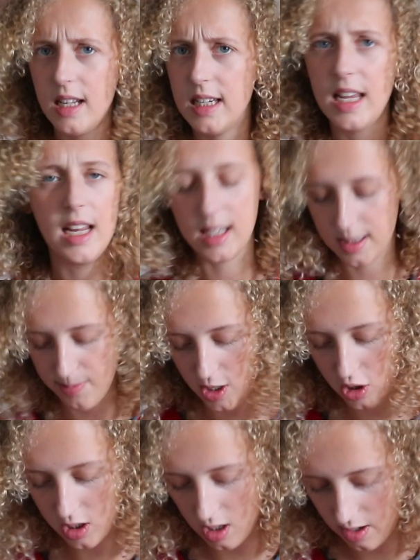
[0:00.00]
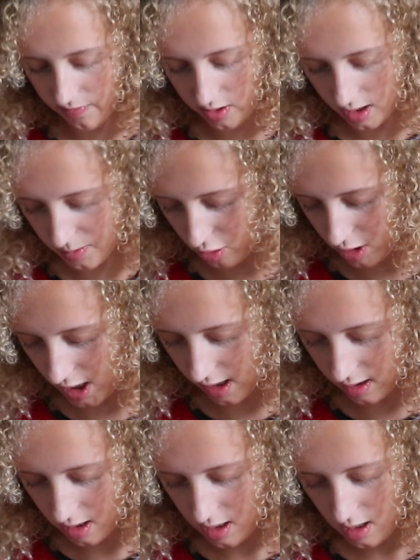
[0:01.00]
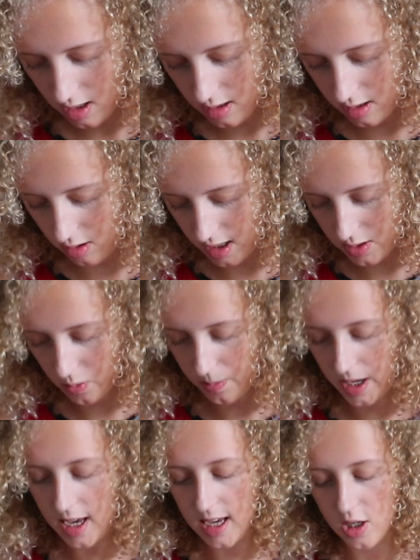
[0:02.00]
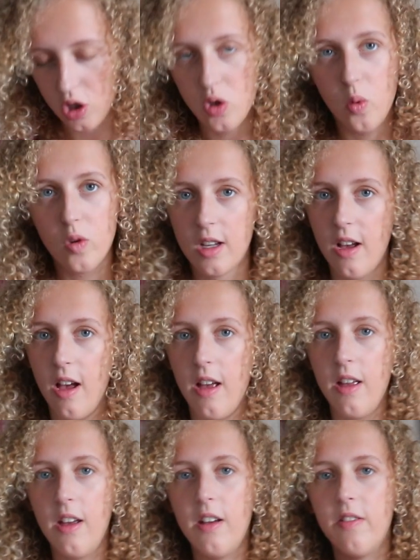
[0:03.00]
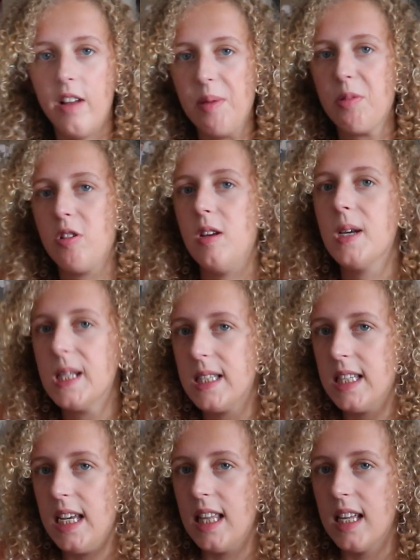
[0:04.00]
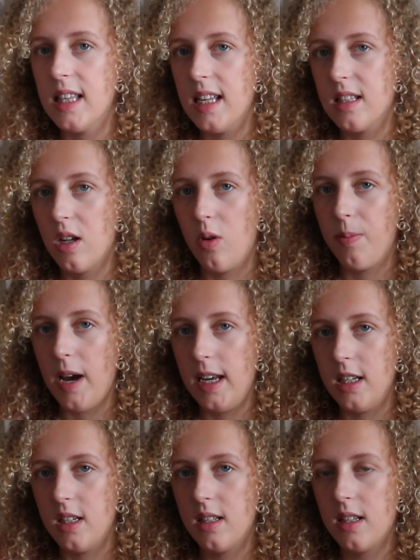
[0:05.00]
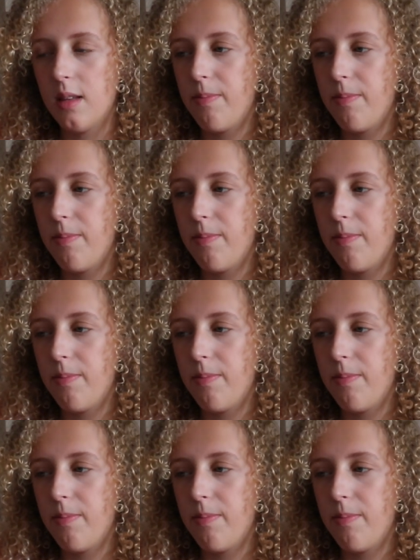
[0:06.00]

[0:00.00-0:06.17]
nearly as much time for this project, so this will be a shorter flip through. You can see that there's a lot of pages at the